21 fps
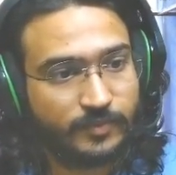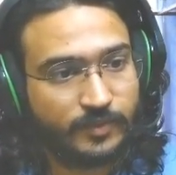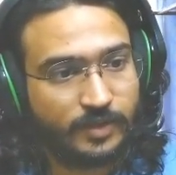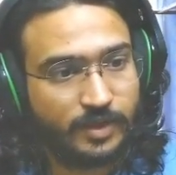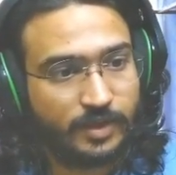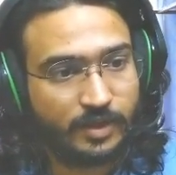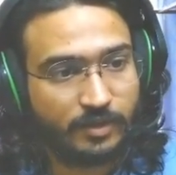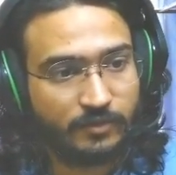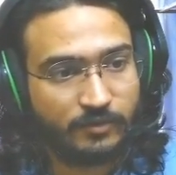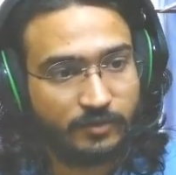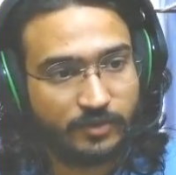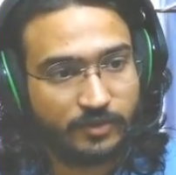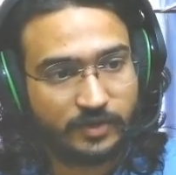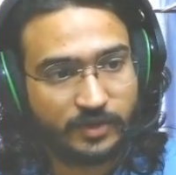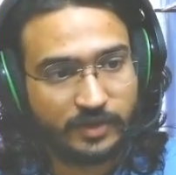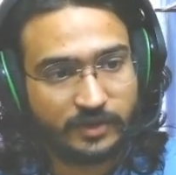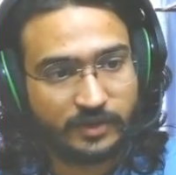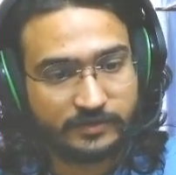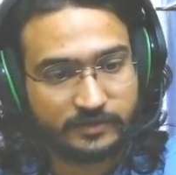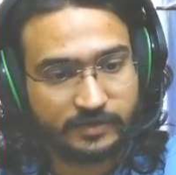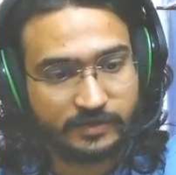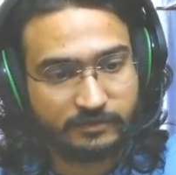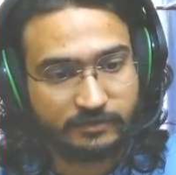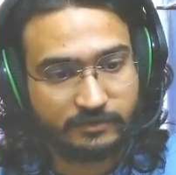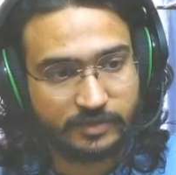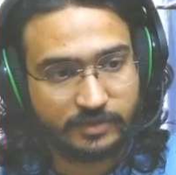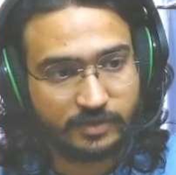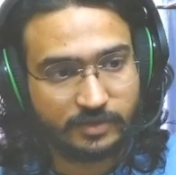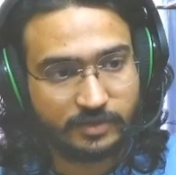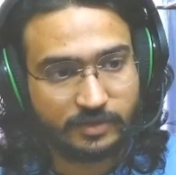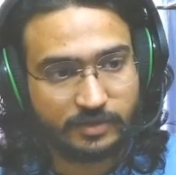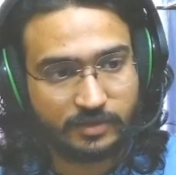now we're going to test it with
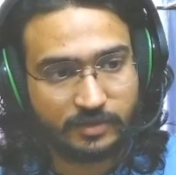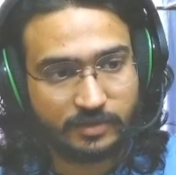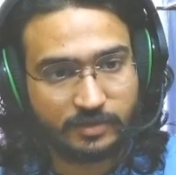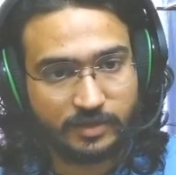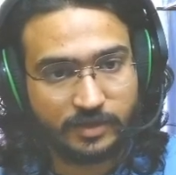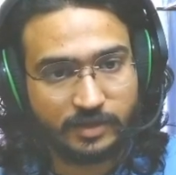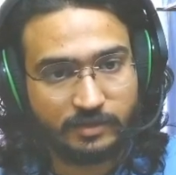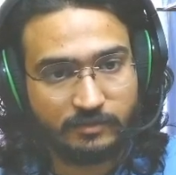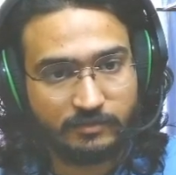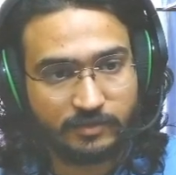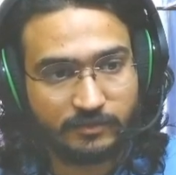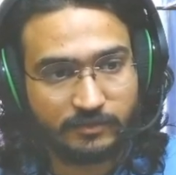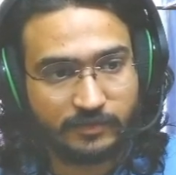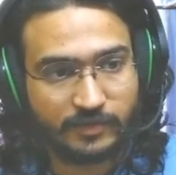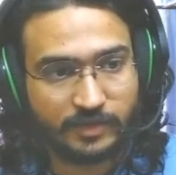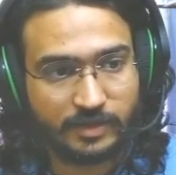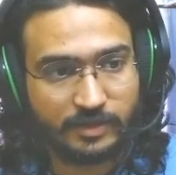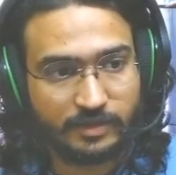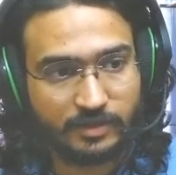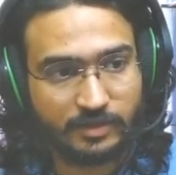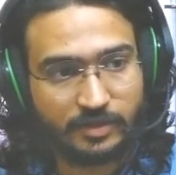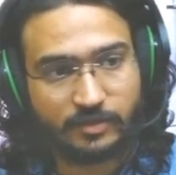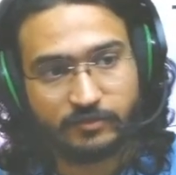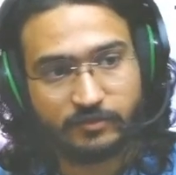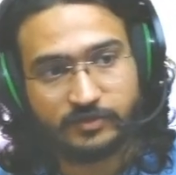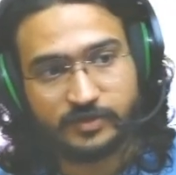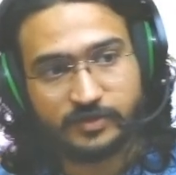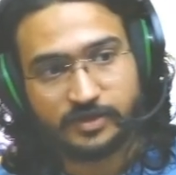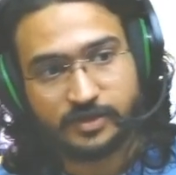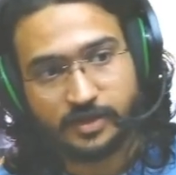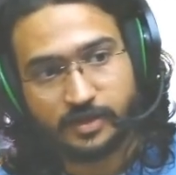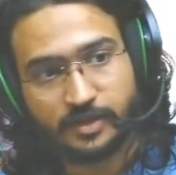our env file, and
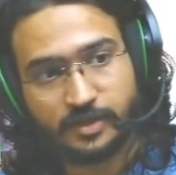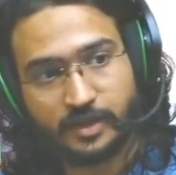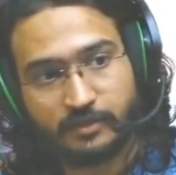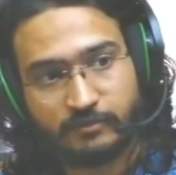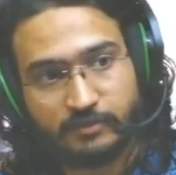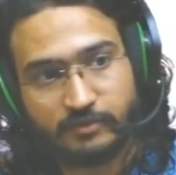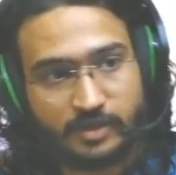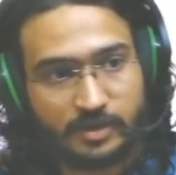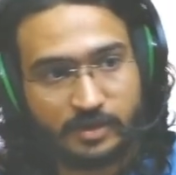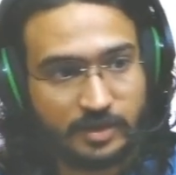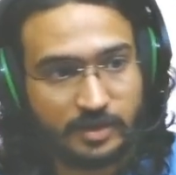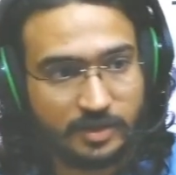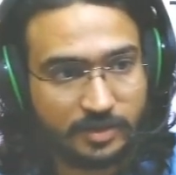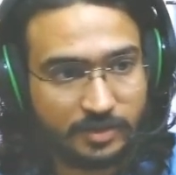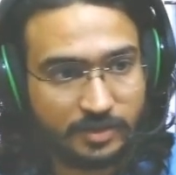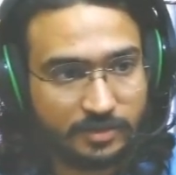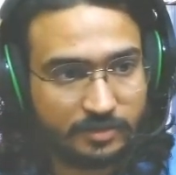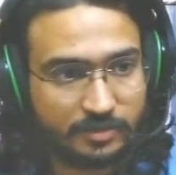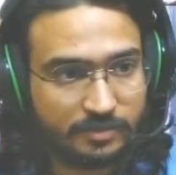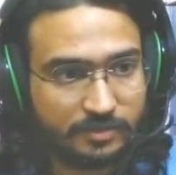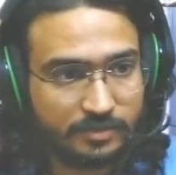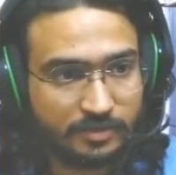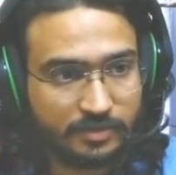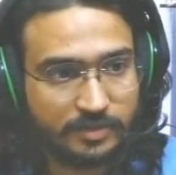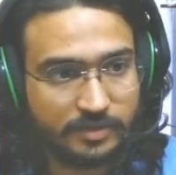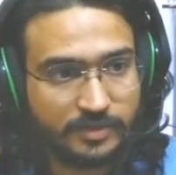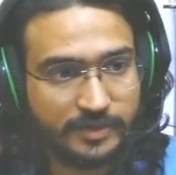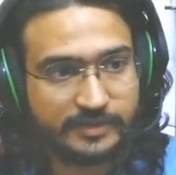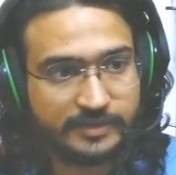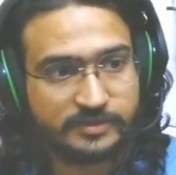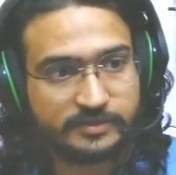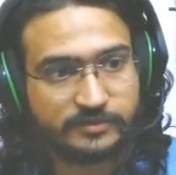obviously had we written the
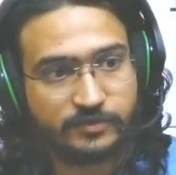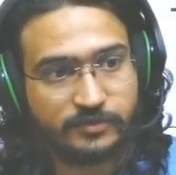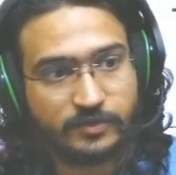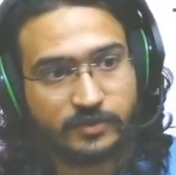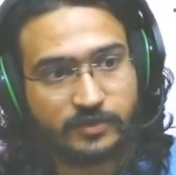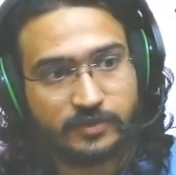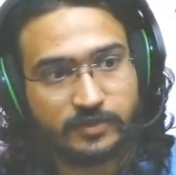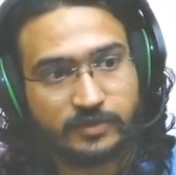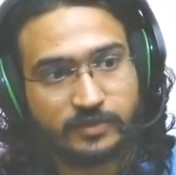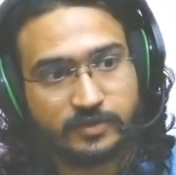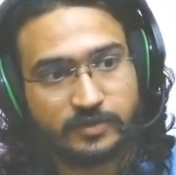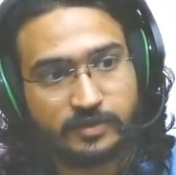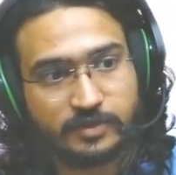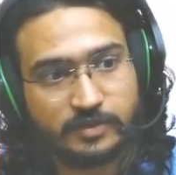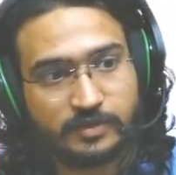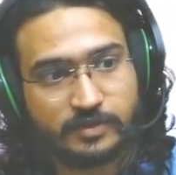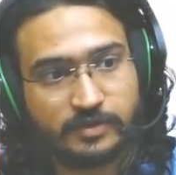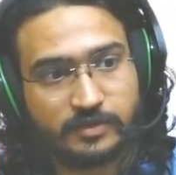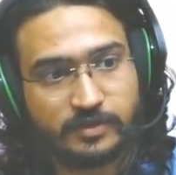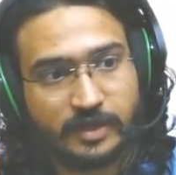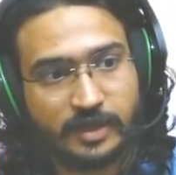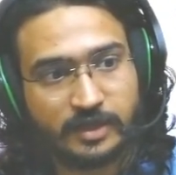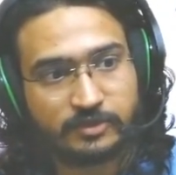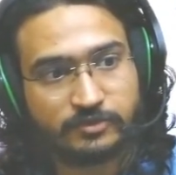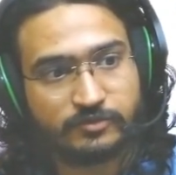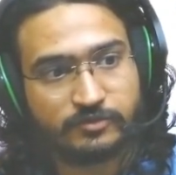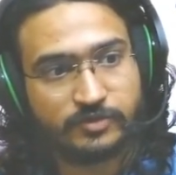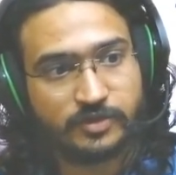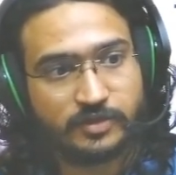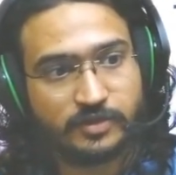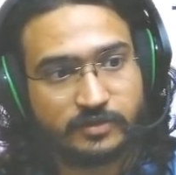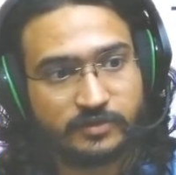tests for the
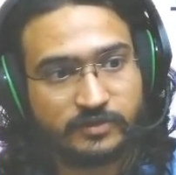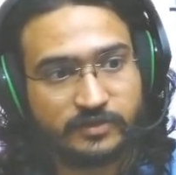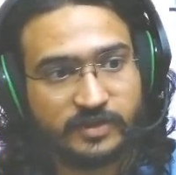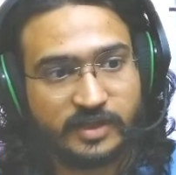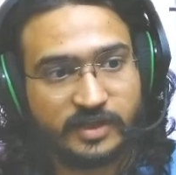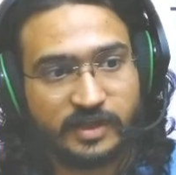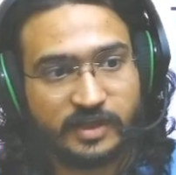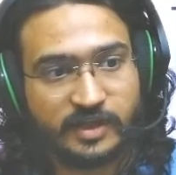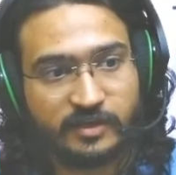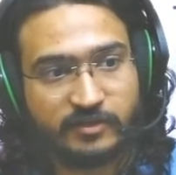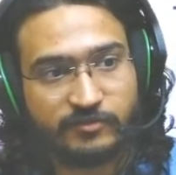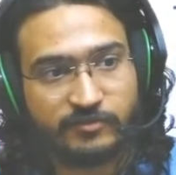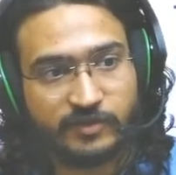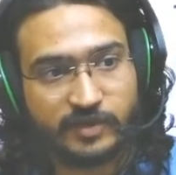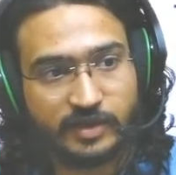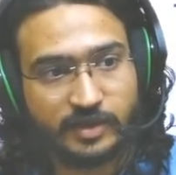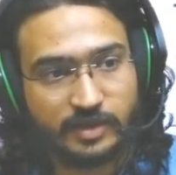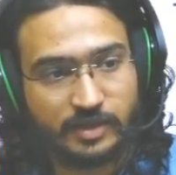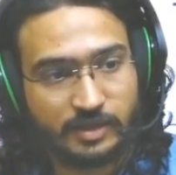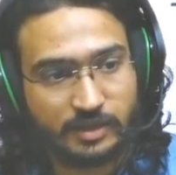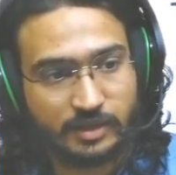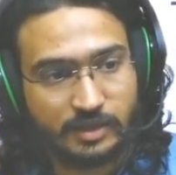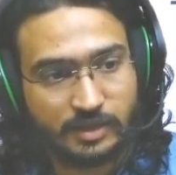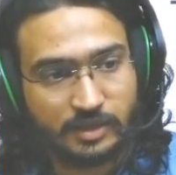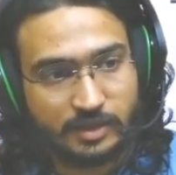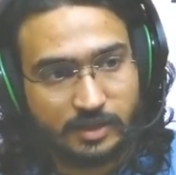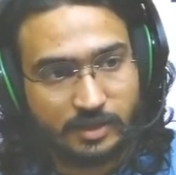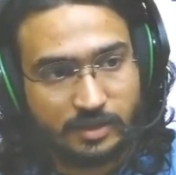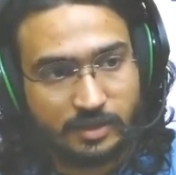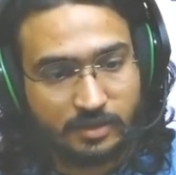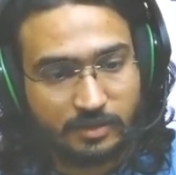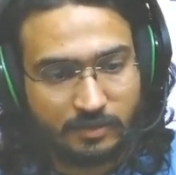actual CLI file,
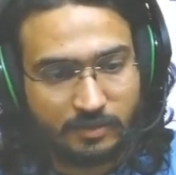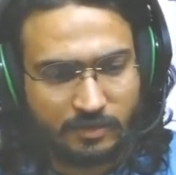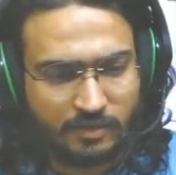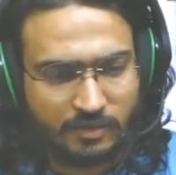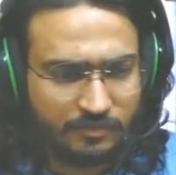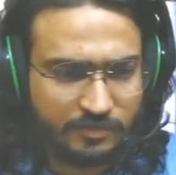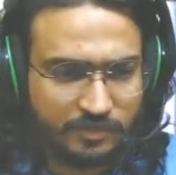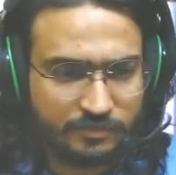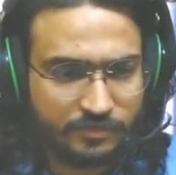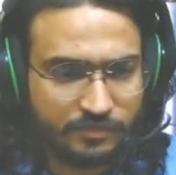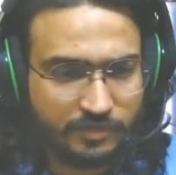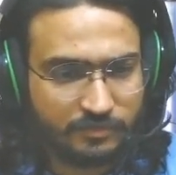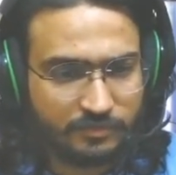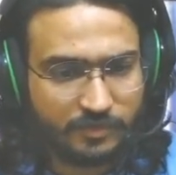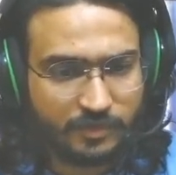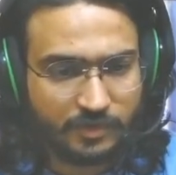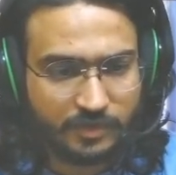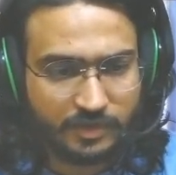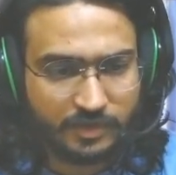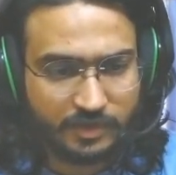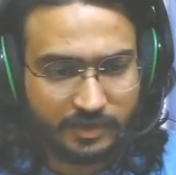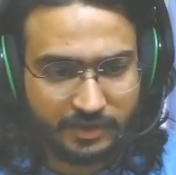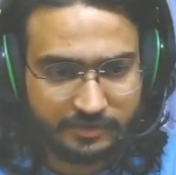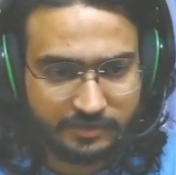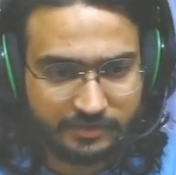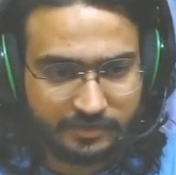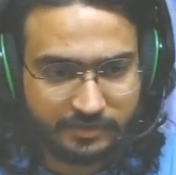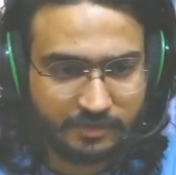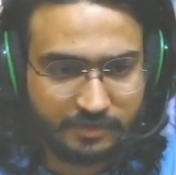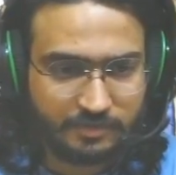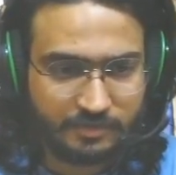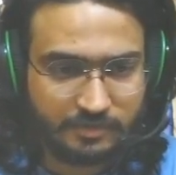all of this would have gotten
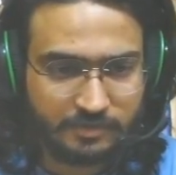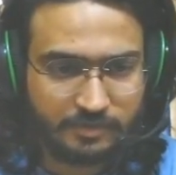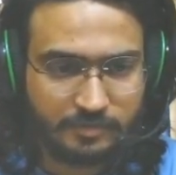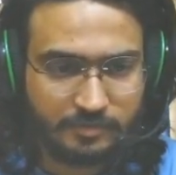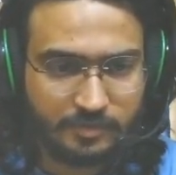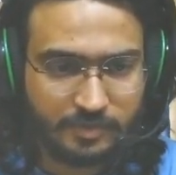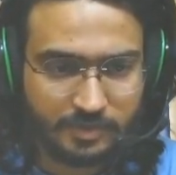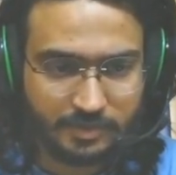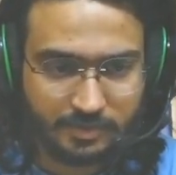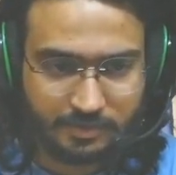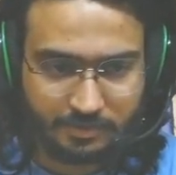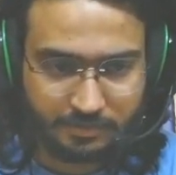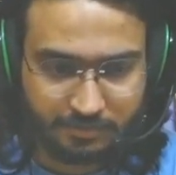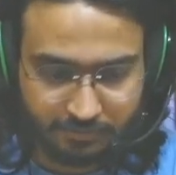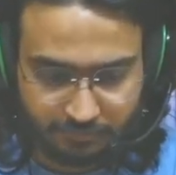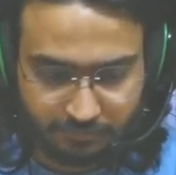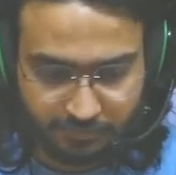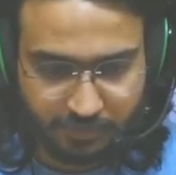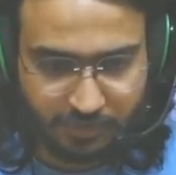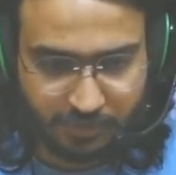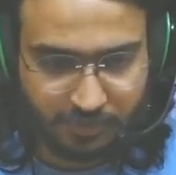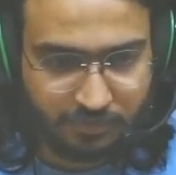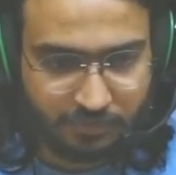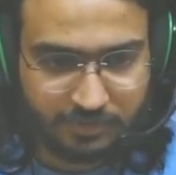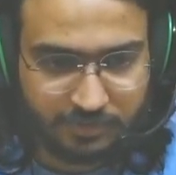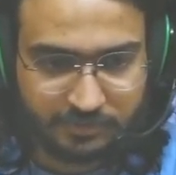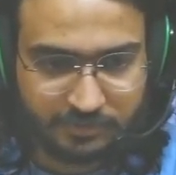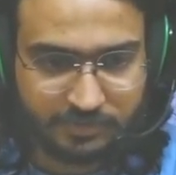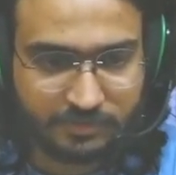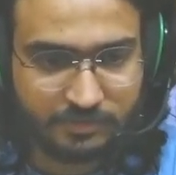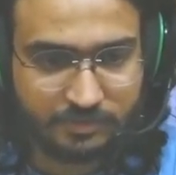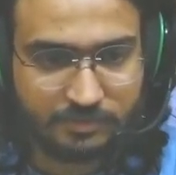tested, but for now
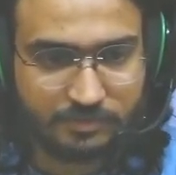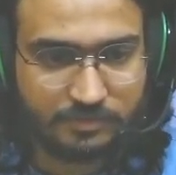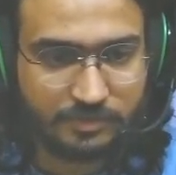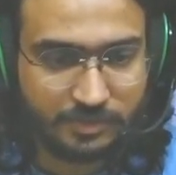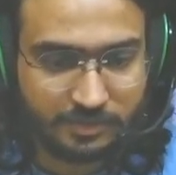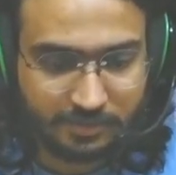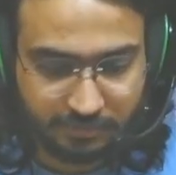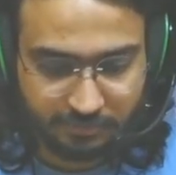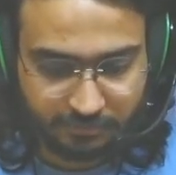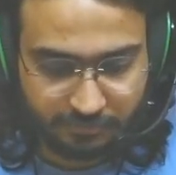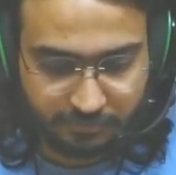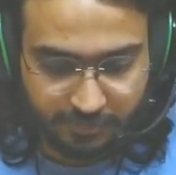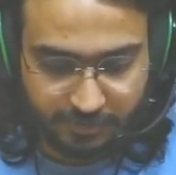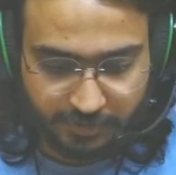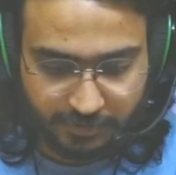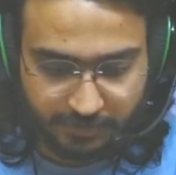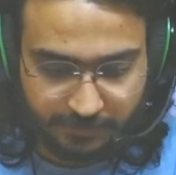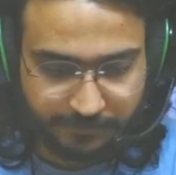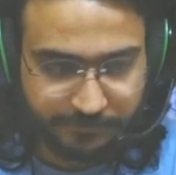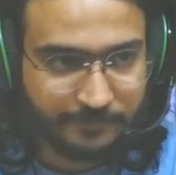let's just do it this way.